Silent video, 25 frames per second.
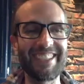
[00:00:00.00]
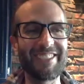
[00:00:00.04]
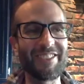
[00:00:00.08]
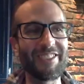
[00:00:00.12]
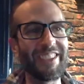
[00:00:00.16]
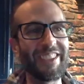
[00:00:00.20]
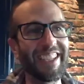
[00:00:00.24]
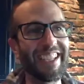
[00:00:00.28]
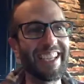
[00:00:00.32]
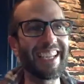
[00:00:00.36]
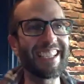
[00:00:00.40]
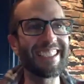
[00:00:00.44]
One
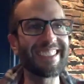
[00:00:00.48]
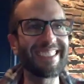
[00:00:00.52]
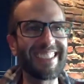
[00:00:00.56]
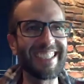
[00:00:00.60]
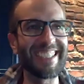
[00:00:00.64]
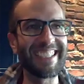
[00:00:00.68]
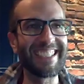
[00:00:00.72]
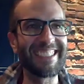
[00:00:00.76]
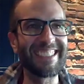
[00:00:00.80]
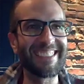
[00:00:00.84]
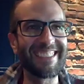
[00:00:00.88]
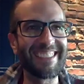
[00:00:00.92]
of the nice
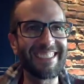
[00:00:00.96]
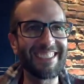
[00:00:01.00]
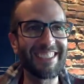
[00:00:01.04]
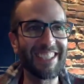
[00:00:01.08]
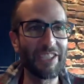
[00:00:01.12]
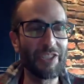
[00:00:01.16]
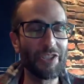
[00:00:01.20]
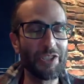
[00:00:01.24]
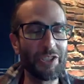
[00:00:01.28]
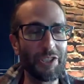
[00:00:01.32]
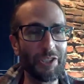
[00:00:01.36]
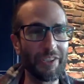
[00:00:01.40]
things this
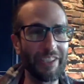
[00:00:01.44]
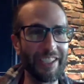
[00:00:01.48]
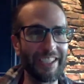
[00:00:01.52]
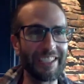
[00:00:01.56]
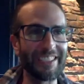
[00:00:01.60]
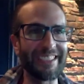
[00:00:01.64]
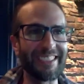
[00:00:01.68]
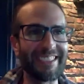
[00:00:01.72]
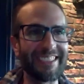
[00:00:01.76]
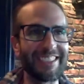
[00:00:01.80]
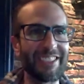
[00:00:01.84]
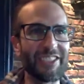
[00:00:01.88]
has showed us
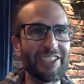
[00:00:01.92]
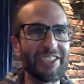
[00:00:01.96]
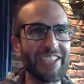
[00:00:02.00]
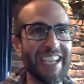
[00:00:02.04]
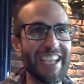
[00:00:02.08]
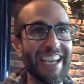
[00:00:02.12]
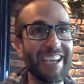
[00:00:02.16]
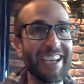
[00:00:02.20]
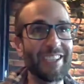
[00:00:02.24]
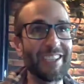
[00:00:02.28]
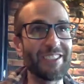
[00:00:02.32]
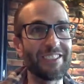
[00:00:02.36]
is just
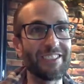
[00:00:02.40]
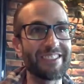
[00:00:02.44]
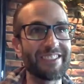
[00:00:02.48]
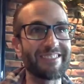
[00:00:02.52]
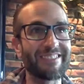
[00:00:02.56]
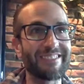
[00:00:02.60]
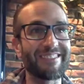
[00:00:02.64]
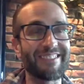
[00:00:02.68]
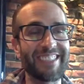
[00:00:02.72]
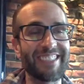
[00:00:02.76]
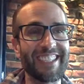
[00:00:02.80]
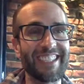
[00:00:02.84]
how
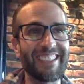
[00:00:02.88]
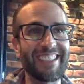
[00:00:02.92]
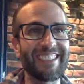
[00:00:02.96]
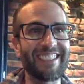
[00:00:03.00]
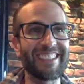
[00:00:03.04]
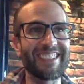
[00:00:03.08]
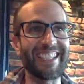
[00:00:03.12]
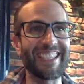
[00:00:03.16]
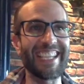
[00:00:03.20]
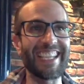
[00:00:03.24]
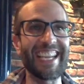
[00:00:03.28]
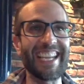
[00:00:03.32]

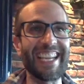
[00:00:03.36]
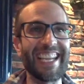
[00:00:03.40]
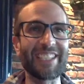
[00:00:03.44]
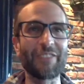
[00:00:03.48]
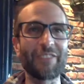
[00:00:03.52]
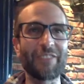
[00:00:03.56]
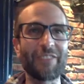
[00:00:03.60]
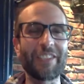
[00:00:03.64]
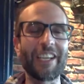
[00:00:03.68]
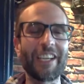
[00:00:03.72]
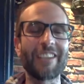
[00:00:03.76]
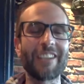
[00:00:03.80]
connected
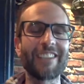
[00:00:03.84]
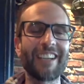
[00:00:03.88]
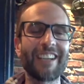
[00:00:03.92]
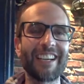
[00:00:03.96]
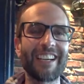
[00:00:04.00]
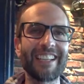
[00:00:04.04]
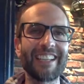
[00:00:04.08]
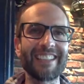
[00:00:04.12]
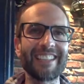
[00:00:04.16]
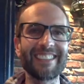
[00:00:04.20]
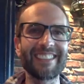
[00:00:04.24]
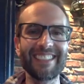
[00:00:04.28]
we all are.
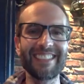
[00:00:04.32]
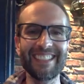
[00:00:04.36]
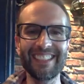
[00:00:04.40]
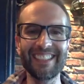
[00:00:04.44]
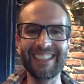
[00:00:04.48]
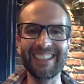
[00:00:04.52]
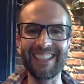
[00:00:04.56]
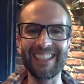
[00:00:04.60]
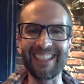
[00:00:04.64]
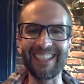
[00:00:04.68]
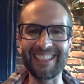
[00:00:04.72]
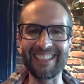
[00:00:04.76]

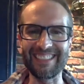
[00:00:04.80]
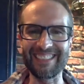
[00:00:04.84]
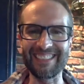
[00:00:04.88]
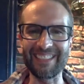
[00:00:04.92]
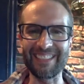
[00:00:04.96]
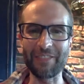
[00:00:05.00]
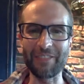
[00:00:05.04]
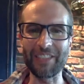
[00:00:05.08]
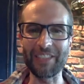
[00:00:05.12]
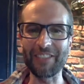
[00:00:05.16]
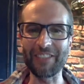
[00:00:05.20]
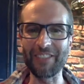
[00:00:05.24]
Mm. It's
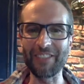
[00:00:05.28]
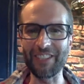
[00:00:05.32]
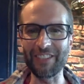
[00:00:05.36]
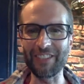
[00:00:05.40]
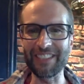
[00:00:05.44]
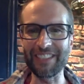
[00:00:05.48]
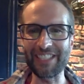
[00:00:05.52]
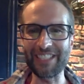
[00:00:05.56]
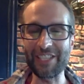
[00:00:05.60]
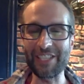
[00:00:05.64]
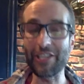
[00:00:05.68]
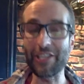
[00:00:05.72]
something mm. we
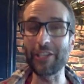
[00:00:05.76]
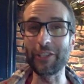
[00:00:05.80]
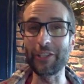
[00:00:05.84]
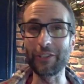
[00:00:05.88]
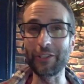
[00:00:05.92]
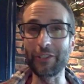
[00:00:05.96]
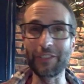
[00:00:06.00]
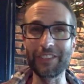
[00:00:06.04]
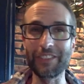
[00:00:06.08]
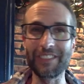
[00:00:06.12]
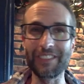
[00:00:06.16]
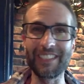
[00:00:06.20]
always
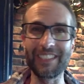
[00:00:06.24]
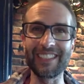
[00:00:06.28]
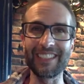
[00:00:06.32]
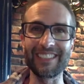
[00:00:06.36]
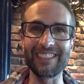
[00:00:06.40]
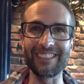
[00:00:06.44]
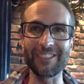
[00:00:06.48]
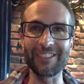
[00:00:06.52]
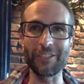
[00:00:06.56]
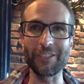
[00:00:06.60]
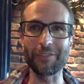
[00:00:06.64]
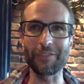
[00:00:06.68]
knew
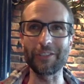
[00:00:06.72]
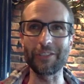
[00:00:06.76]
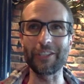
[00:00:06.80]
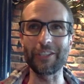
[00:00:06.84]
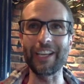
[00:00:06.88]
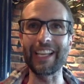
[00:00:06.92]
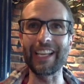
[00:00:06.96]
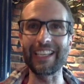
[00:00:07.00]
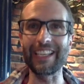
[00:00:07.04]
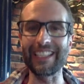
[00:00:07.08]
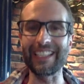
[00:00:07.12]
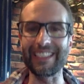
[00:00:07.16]
and took for
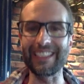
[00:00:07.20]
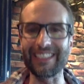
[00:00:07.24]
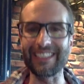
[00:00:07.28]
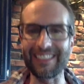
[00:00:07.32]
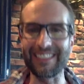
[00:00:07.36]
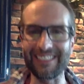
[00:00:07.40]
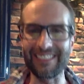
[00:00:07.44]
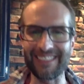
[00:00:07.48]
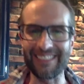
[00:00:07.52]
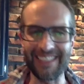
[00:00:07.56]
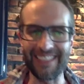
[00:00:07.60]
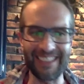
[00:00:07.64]
granted
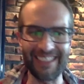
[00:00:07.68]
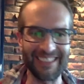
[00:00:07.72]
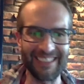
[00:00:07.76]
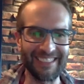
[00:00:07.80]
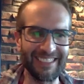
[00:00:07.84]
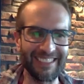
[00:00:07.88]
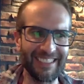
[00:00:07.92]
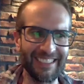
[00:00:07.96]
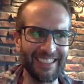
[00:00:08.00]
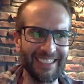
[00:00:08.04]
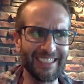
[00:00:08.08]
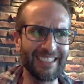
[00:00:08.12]
and didn't
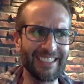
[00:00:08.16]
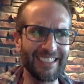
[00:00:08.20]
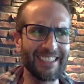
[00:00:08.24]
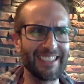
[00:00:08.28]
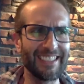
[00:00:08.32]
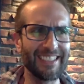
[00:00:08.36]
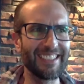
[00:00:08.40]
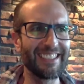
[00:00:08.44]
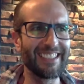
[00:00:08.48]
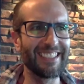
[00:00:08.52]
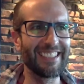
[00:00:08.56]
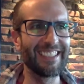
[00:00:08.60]

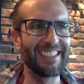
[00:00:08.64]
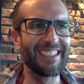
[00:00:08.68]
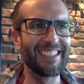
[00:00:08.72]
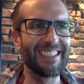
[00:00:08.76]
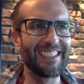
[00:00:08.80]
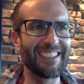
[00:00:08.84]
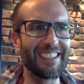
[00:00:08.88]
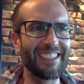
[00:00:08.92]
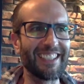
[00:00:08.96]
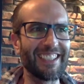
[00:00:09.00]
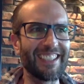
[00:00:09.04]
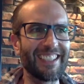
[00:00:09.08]

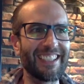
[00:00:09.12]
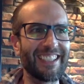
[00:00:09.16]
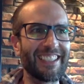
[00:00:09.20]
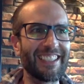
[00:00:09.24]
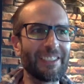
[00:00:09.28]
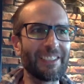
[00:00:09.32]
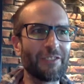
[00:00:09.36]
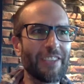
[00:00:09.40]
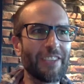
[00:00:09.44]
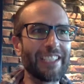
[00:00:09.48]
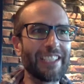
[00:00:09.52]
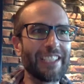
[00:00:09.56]
uh,
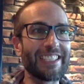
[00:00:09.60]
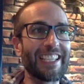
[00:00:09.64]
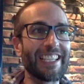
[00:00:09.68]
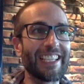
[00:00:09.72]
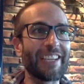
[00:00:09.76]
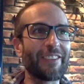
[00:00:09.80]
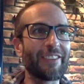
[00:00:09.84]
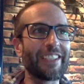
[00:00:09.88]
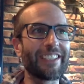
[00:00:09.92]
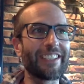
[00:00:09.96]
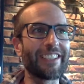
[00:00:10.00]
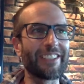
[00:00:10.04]
resonate
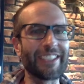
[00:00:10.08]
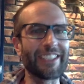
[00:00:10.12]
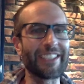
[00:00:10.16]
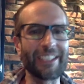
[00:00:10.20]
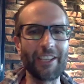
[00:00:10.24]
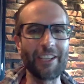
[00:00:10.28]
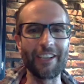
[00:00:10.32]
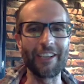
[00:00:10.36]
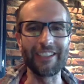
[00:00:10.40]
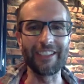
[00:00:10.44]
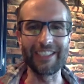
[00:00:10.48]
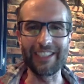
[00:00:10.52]
with or
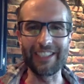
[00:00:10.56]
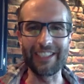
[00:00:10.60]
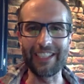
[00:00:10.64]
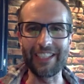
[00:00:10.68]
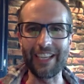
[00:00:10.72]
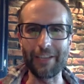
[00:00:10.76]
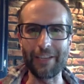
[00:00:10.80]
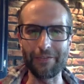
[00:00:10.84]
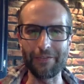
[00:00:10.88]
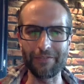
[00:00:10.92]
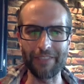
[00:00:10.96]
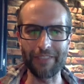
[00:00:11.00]
acknowledge
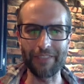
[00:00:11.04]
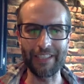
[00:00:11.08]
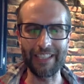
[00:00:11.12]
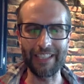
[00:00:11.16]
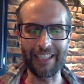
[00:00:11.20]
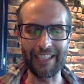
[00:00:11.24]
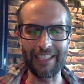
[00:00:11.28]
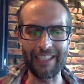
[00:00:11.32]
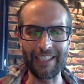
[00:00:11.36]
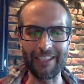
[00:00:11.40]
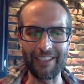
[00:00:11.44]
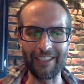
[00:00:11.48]
enough, I
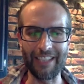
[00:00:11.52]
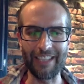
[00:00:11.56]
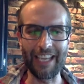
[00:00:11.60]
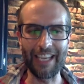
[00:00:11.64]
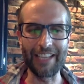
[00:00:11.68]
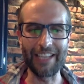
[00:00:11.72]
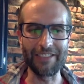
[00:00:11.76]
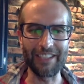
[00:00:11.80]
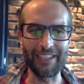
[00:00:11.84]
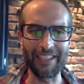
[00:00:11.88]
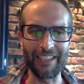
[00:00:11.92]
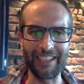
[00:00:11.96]
think, in our
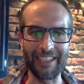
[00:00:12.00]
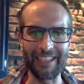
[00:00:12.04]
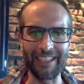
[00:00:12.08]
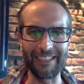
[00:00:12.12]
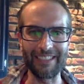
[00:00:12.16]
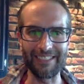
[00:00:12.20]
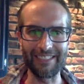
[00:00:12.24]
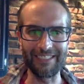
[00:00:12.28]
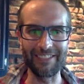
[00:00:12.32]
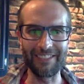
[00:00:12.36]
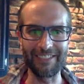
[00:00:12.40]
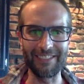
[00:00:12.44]
lives. I think
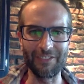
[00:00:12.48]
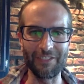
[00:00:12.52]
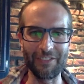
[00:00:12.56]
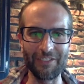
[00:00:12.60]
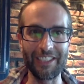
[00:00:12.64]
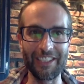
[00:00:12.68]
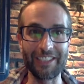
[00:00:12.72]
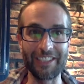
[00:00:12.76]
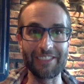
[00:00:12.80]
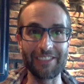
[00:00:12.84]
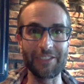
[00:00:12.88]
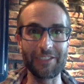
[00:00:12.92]

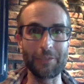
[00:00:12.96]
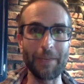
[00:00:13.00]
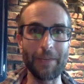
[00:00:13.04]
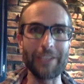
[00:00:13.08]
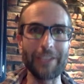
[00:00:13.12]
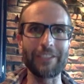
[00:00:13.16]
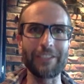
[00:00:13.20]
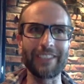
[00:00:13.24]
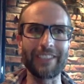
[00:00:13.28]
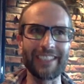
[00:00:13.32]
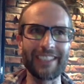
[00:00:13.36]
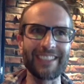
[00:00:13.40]
that
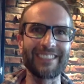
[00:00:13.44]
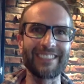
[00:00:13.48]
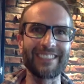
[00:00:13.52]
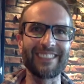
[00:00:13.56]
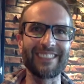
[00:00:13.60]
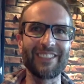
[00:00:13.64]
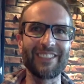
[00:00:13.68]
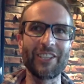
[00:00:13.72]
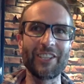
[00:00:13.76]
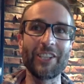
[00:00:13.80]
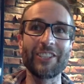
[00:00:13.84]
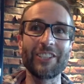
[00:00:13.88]
especially this
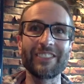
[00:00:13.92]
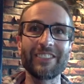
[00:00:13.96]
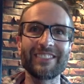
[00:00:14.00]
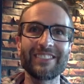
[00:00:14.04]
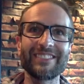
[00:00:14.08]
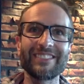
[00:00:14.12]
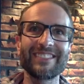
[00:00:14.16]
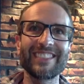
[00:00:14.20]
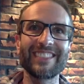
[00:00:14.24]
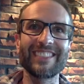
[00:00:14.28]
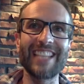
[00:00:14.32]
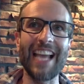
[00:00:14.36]
long
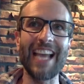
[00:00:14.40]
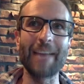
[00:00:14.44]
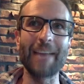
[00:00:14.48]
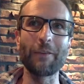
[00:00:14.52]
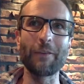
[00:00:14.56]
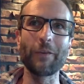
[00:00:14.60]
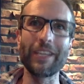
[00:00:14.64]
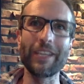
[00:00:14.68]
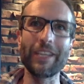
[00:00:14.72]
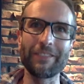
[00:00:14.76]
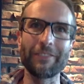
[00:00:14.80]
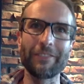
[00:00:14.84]
time
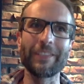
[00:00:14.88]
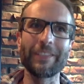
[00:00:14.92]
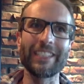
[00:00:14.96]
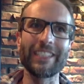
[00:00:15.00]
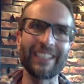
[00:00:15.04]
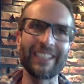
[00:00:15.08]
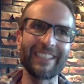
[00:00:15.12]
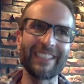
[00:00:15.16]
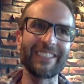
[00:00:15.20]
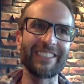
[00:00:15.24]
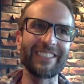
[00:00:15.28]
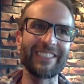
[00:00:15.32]
away from each
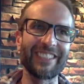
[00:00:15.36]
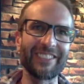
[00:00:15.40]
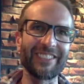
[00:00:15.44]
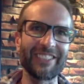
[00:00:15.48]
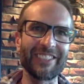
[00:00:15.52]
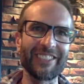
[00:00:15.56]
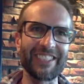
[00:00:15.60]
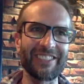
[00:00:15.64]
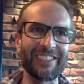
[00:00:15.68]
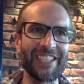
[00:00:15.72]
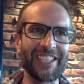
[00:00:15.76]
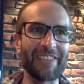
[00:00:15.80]
other, there's
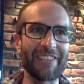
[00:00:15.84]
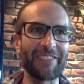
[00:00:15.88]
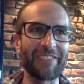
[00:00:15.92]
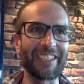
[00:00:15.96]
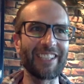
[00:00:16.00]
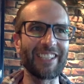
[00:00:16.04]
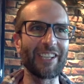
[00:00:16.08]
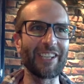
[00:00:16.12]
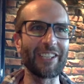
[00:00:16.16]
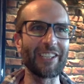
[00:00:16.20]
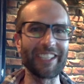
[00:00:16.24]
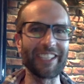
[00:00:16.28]
just definitely a
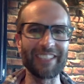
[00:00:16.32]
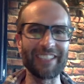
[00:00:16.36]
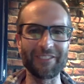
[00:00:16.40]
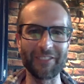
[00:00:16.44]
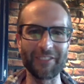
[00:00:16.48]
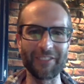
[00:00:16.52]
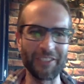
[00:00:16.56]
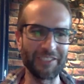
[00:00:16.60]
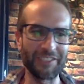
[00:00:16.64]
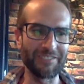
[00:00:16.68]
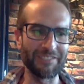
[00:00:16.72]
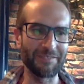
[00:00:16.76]
longing
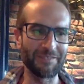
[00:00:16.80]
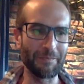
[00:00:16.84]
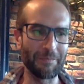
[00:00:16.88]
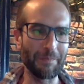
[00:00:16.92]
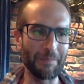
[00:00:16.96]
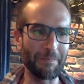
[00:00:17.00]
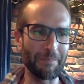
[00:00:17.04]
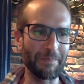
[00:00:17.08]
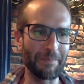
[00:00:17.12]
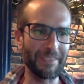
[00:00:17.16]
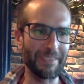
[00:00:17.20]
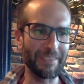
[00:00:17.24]
for
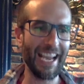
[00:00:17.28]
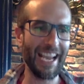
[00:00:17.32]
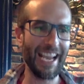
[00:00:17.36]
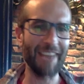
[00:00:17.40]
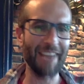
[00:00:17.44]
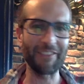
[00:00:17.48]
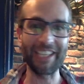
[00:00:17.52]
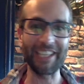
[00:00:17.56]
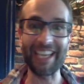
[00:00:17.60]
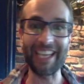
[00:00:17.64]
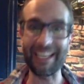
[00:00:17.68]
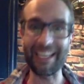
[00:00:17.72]
to have
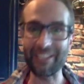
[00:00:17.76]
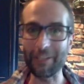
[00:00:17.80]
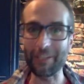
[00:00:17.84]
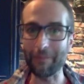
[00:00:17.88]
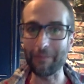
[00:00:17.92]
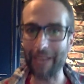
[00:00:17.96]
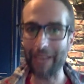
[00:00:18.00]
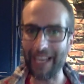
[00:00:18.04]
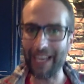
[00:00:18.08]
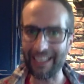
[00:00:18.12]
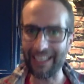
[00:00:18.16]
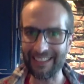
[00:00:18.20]
connection
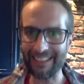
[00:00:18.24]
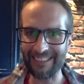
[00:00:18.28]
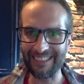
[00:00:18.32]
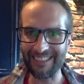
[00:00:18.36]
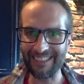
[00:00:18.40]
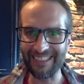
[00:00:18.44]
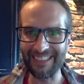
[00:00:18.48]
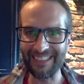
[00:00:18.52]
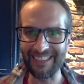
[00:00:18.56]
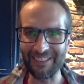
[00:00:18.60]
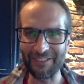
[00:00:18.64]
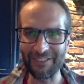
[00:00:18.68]
back uh,
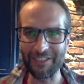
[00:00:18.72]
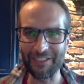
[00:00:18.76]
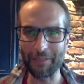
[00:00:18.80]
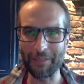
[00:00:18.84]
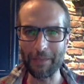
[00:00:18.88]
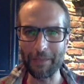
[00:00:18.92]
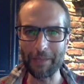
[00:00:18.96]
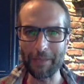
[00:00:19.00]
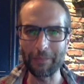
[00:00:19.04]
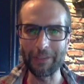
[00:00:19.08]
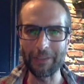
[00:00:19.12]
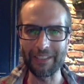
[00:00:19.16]
with
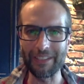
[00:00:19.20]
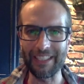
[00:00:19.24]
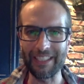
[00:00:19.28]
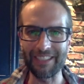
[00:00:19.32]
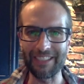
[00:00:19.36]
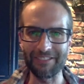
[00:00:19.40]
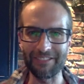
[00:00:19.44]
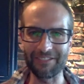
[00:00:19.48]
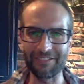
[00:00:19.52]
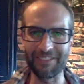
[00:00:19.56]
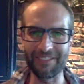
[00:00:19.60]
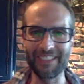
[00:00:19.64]
people, to have
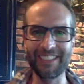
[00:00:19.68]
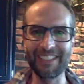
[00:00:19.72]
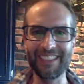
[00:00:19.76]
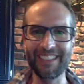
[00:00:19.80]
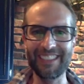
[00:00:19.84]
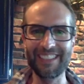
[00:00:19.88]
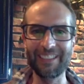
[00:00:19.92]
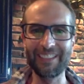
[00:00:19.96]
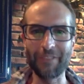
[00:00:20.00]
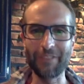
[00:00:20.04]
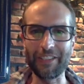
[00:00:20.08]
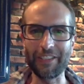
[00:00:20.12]

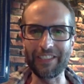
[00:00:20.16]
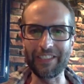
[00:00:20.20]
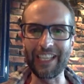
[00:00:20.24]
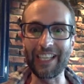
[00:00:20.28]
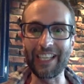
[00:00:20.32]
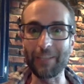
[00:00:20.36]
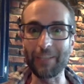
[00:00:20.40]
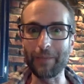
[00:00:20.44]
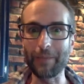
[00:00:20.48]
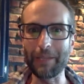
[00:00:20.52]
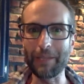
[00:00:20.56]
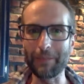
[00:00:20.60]
be able to yeah.
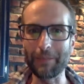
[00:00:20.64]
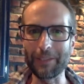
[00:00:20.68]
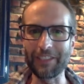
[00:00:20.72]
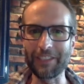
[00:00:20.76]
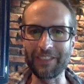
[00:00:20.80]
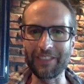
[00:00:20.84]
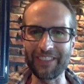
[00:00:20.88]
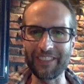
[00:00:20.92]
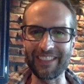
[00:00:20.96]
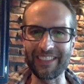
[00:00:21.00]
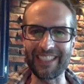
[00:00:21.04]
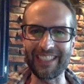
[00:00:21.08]
hug people,
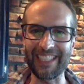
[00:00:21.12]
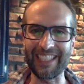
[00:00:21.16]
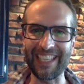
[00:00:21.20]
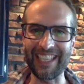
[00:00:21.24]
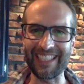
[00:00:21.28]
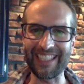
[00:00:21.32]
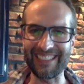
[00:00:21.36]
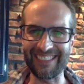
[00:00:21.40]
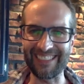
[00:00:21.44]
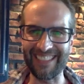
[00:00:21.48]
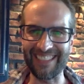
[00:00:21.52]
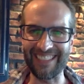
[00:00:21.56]
be able to
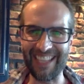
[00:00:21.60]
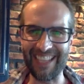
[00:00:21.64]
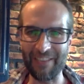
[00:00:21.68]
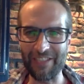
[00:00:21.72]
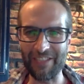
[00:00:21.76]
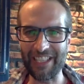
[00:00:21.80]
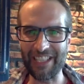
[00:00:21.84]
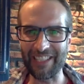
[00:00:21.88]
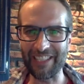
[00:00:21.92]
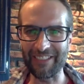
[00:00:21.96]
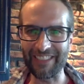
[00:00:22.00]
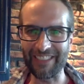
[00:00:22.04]
connect and have dinner
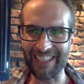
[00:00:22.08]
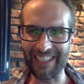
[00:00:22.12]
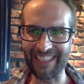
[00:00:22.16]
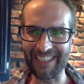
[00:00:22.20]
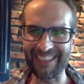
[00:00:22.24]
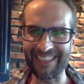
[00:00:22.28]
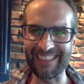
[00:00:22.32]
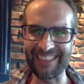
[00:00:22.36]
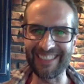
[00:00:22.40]
Absolutely.